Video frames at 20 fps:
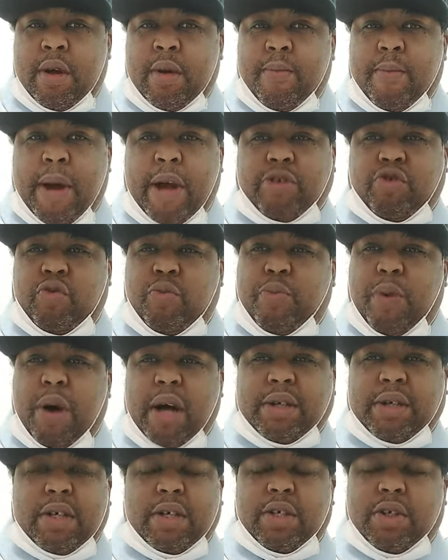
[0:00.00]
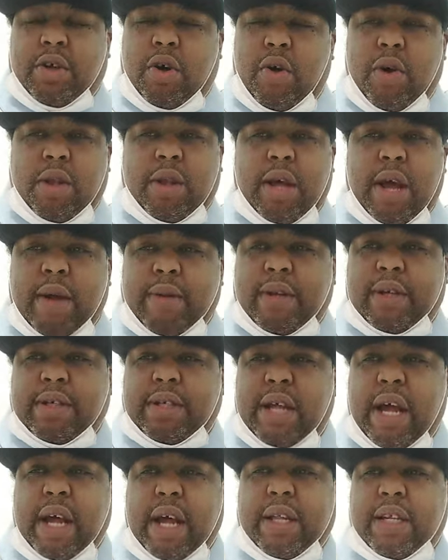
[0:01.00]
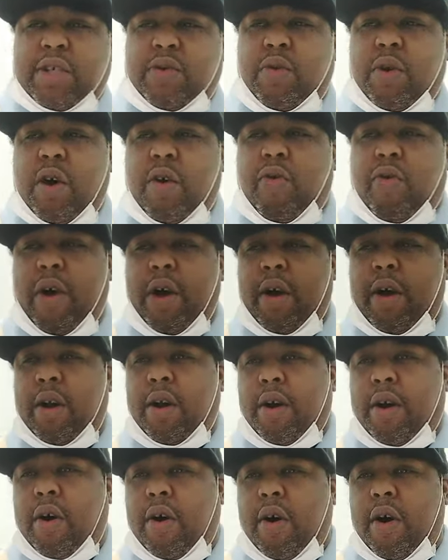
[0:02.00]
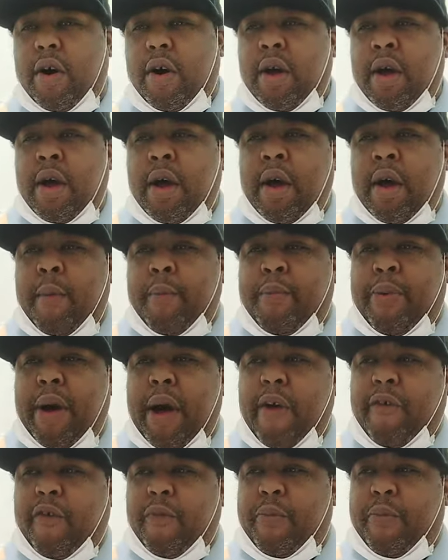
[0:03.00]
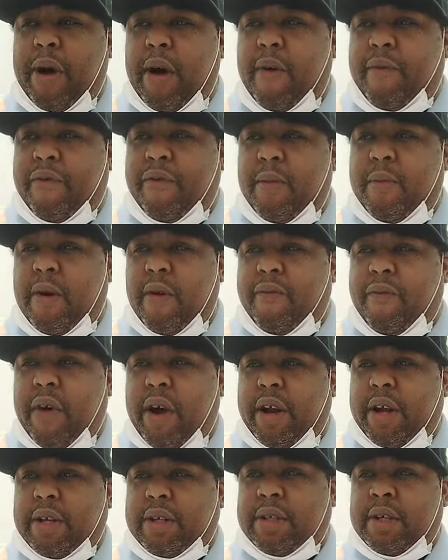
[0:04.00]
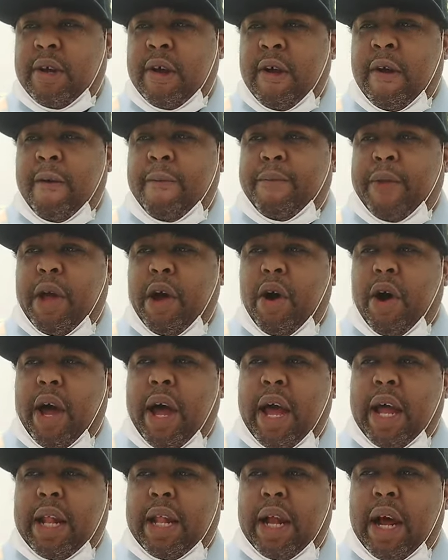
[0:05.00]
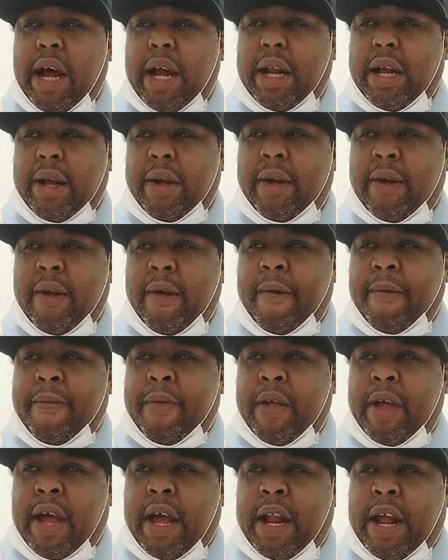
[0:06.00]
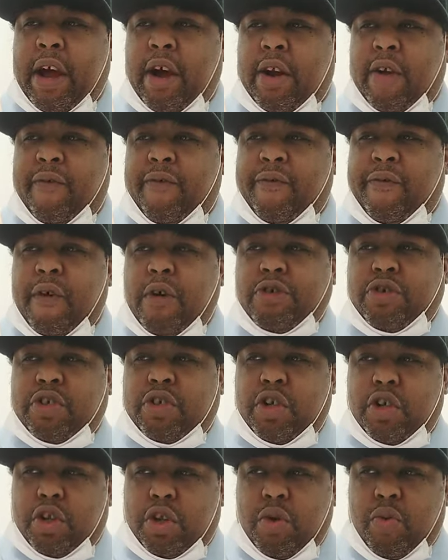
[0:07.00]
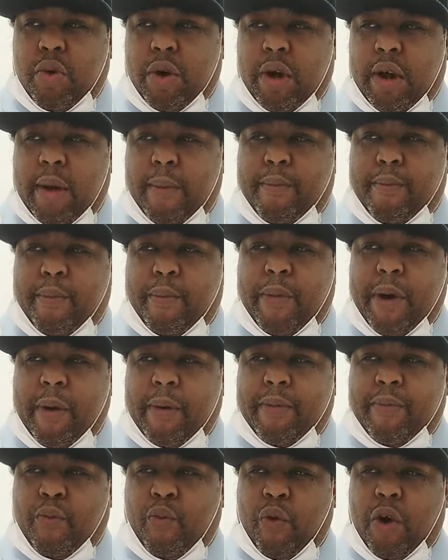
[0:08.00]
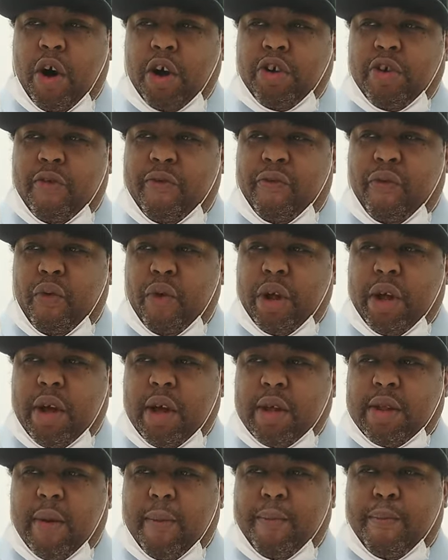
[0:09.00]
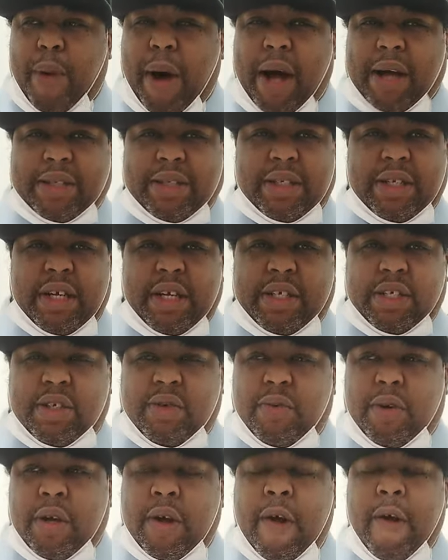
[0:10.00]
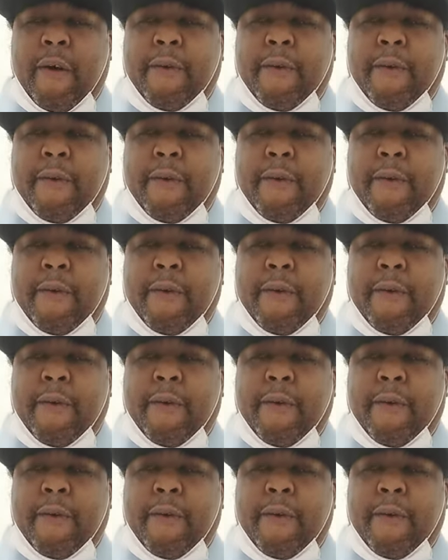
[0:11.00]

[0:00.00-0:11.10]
Matchroom Boxer is going to have to stack this with a great undercard. Pound for pound female fighters, they are headlining and they are the first to do it in, in 140 years of boxing history.